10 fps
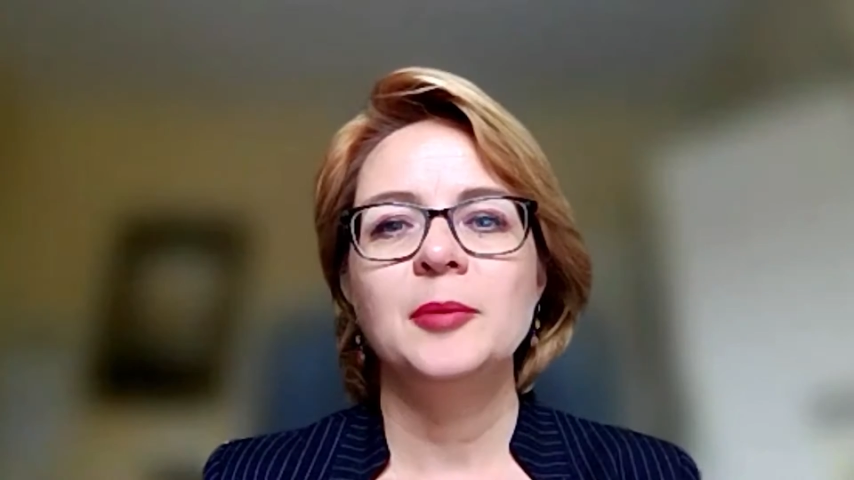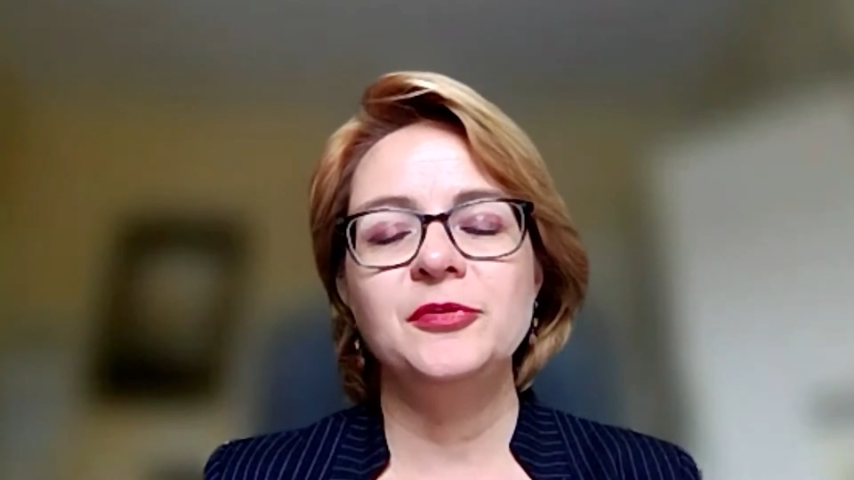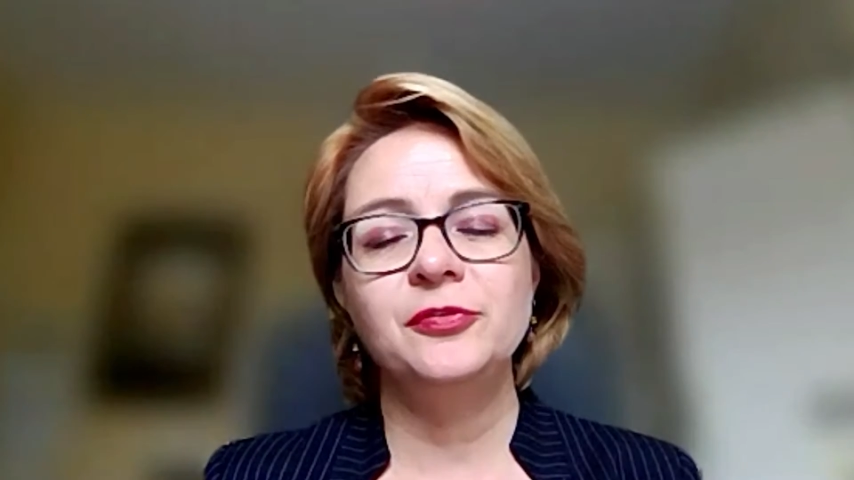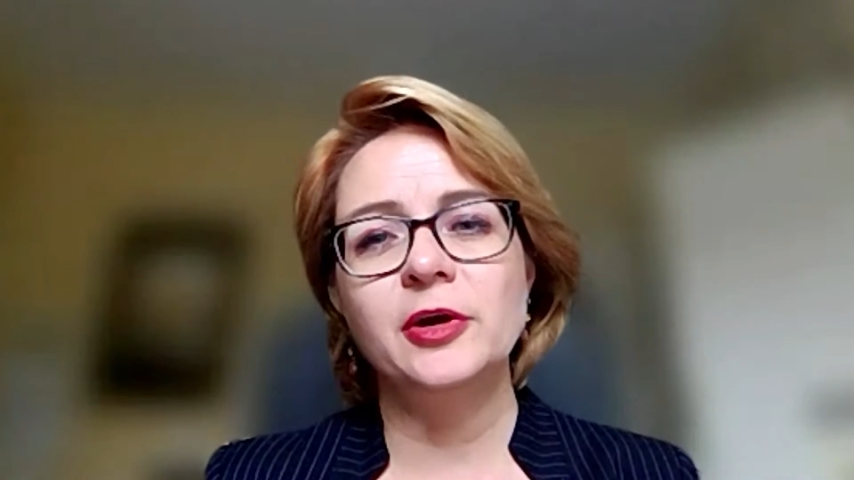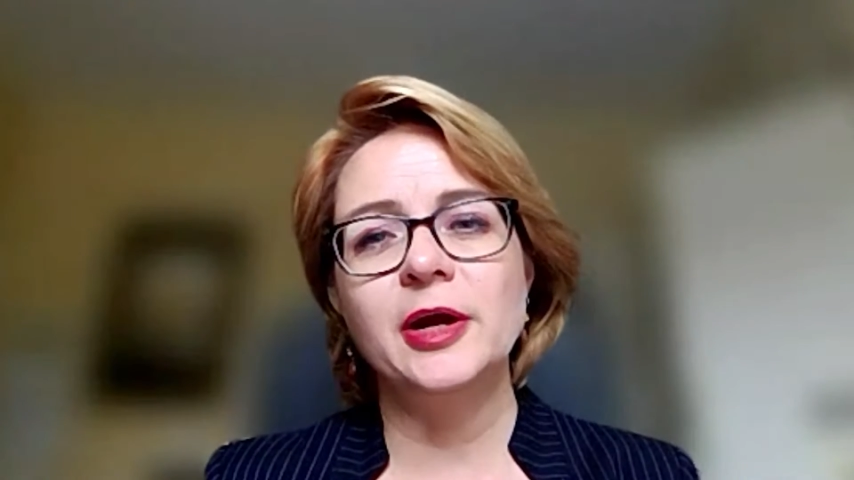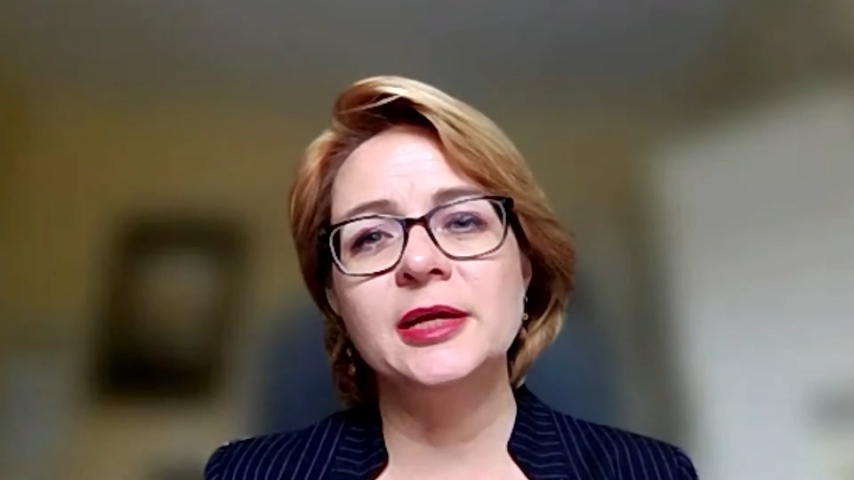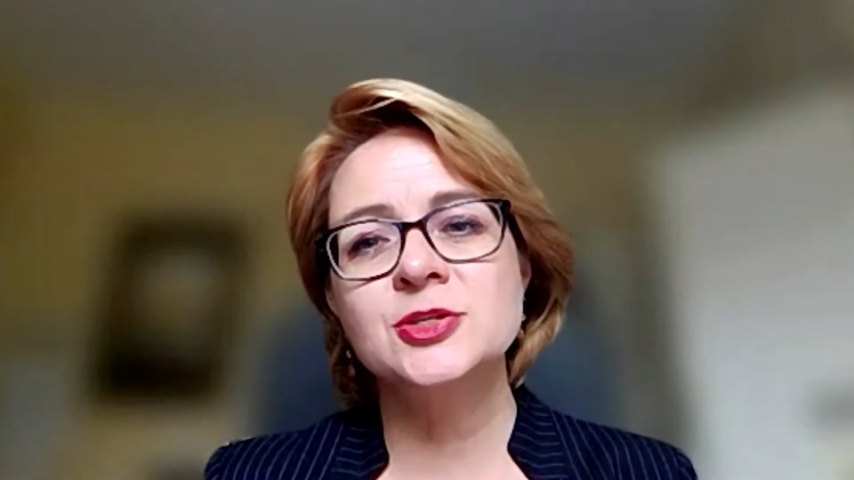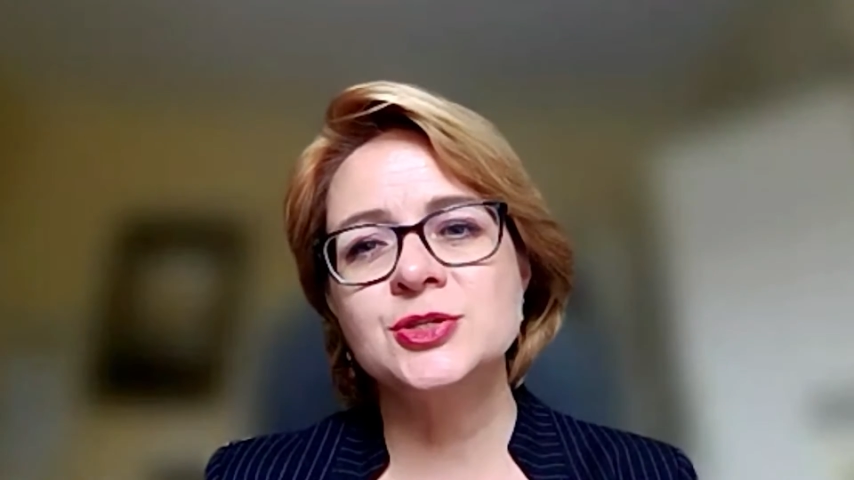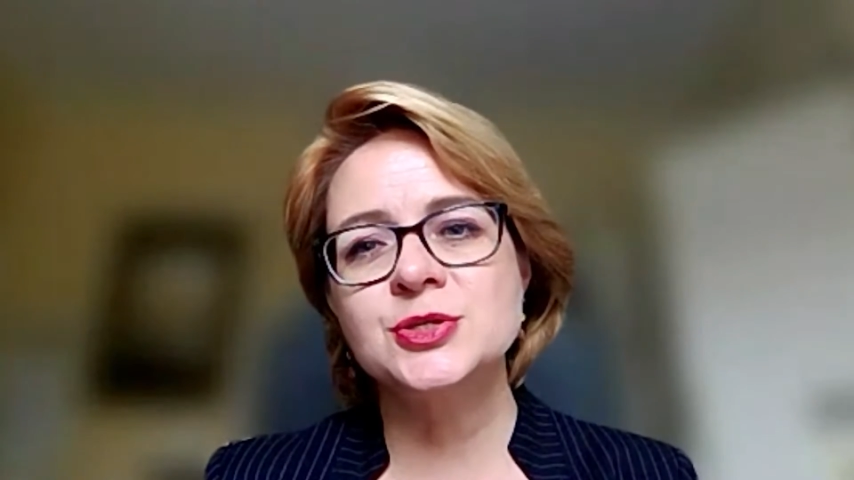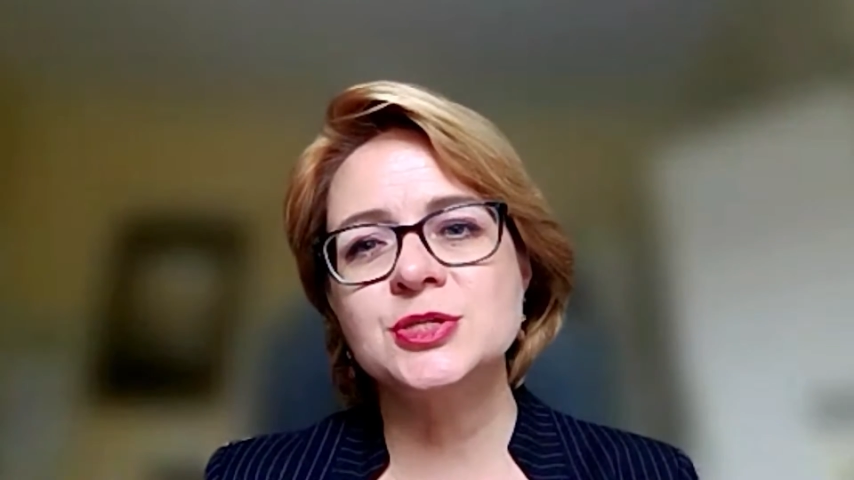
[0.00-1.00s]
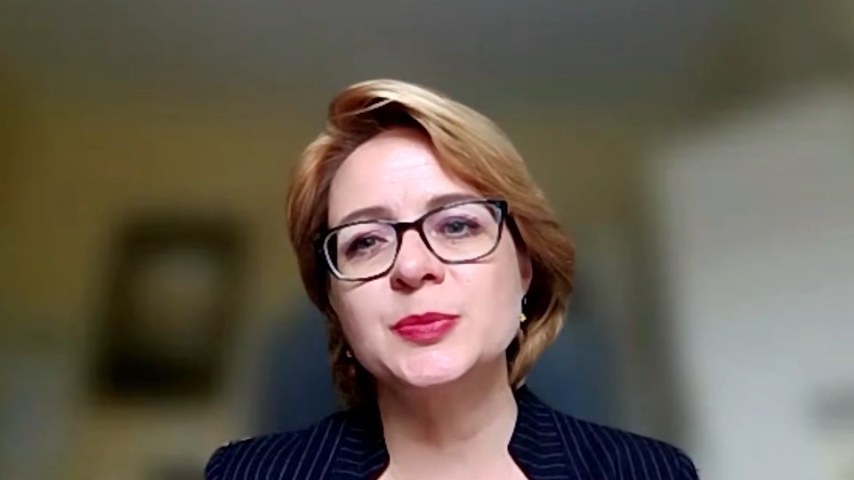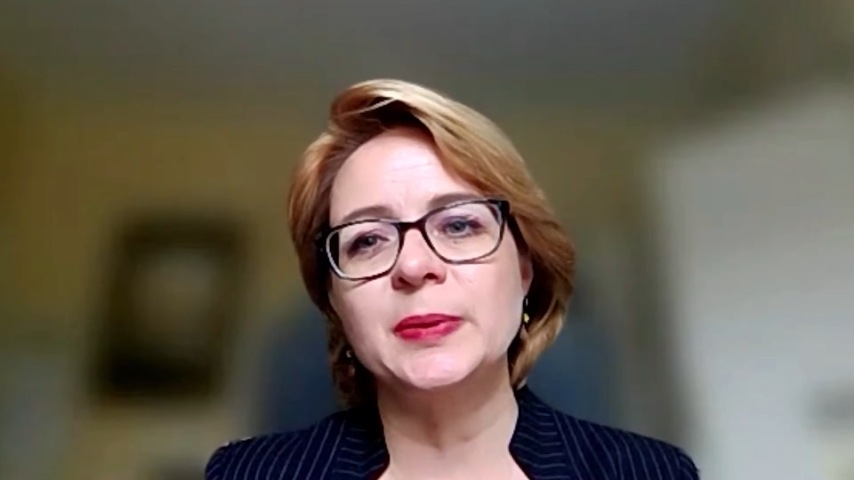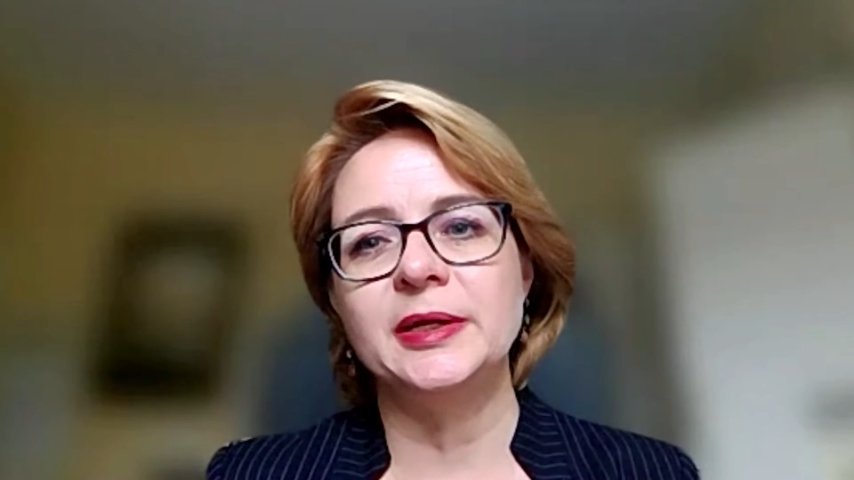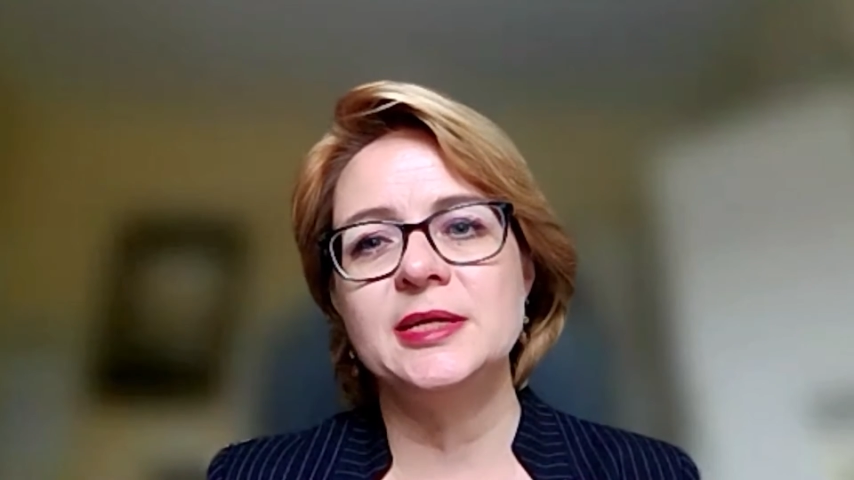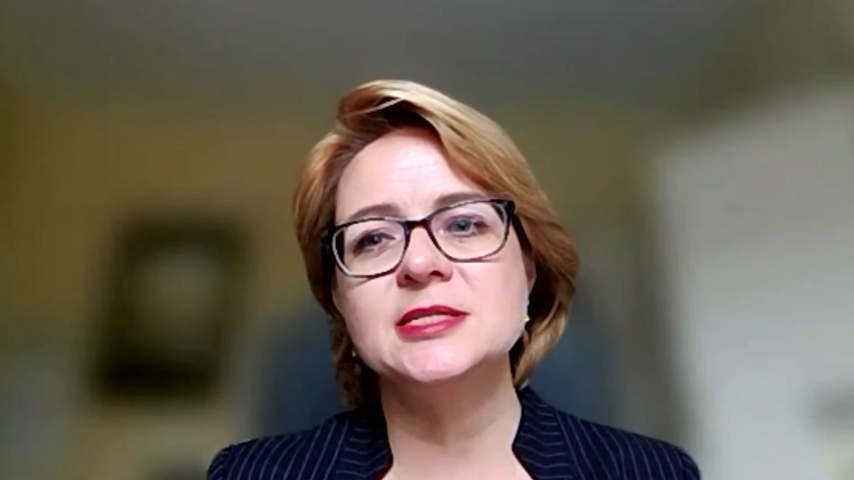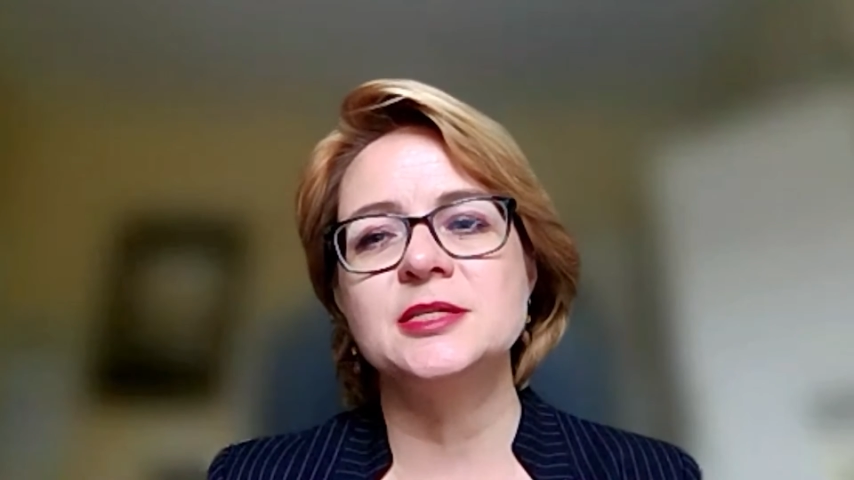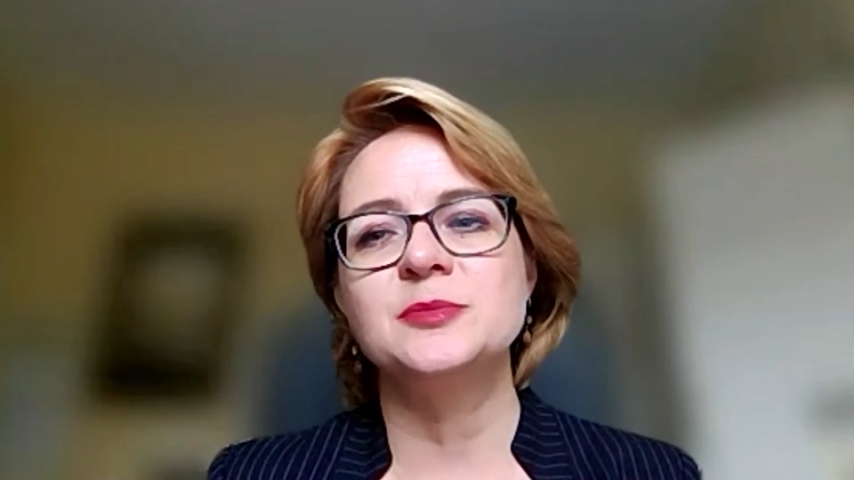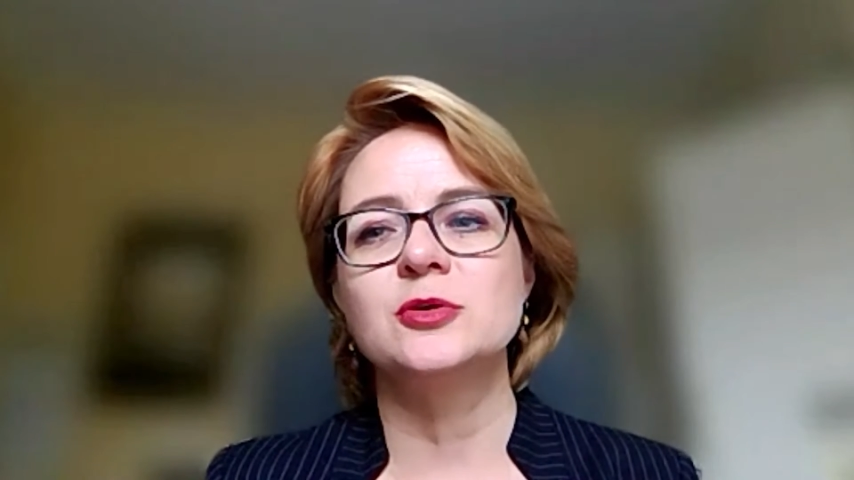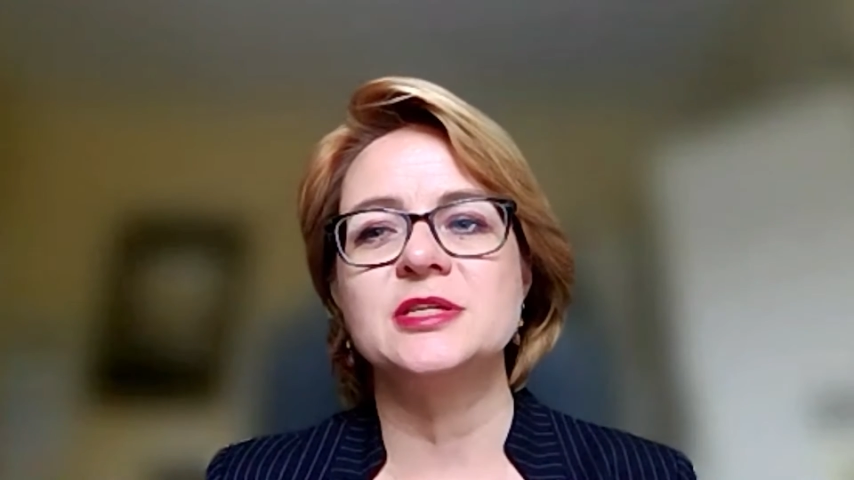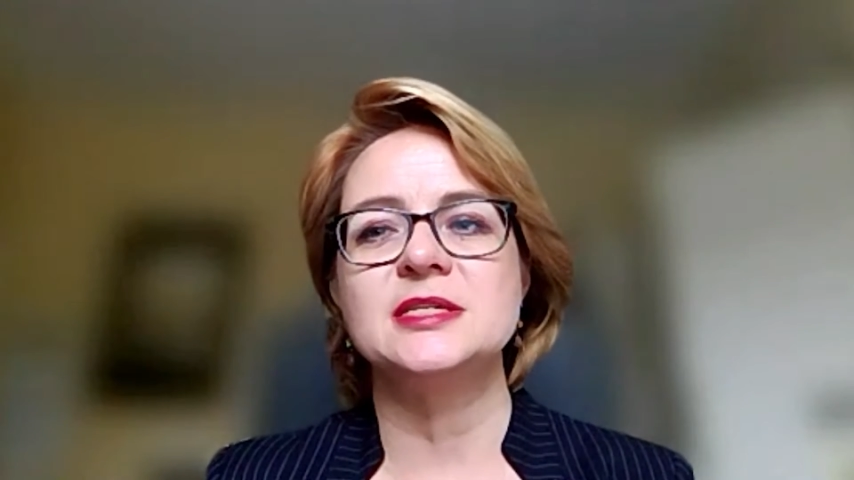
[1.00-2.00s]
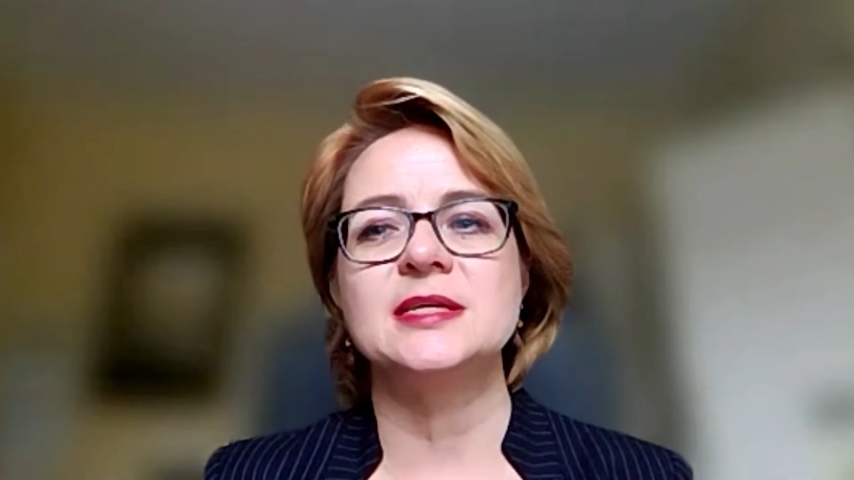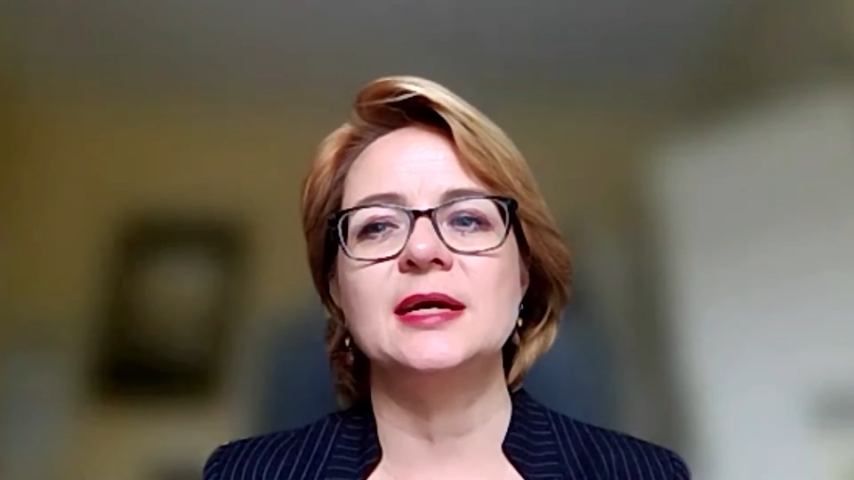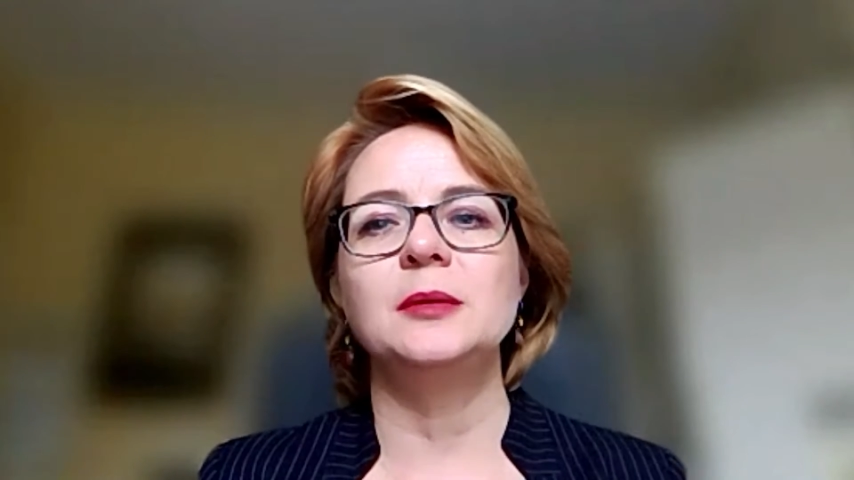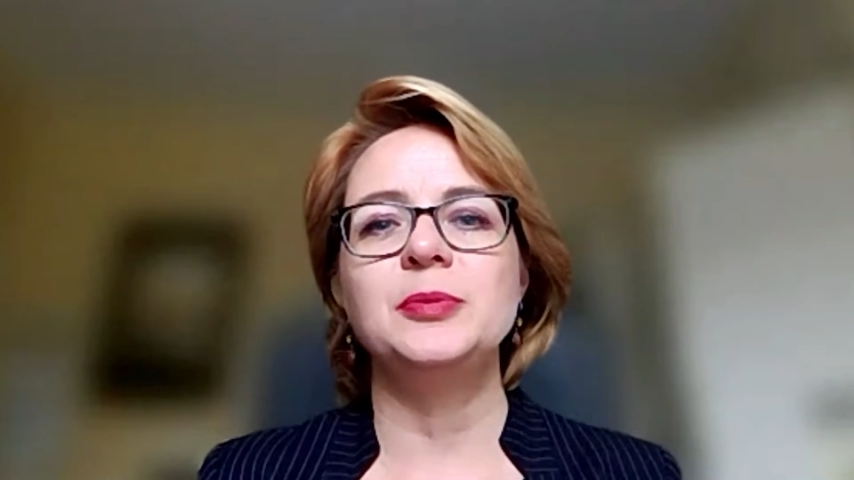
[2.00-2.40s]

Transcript: Before I introduce the panelists in more detail,